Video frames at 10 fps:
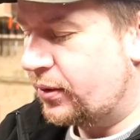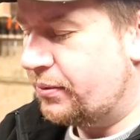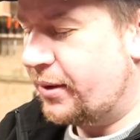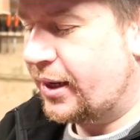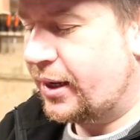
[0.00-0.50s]

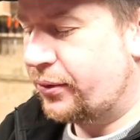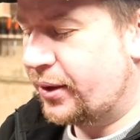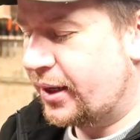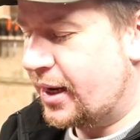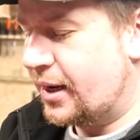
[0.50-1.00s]
meaning that
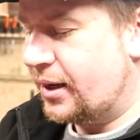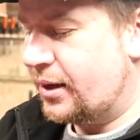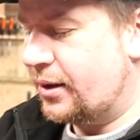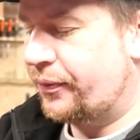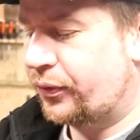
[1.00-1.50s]
we get
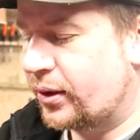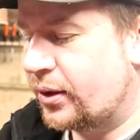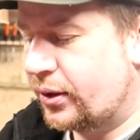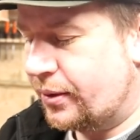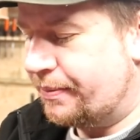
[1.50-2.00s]

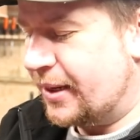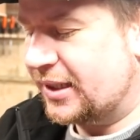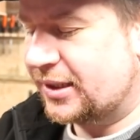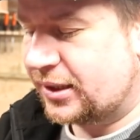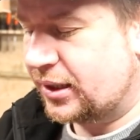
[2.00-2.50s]
the
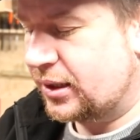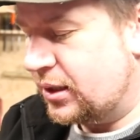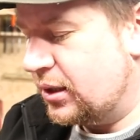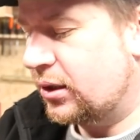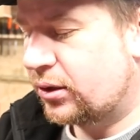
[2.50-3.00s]
best
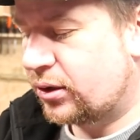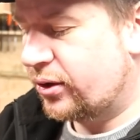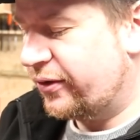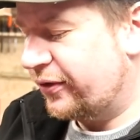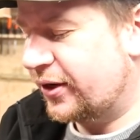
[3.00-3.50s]

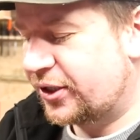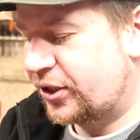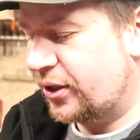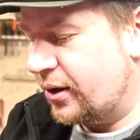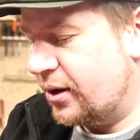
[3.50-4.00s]

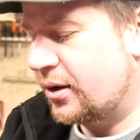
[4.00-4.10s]
coverage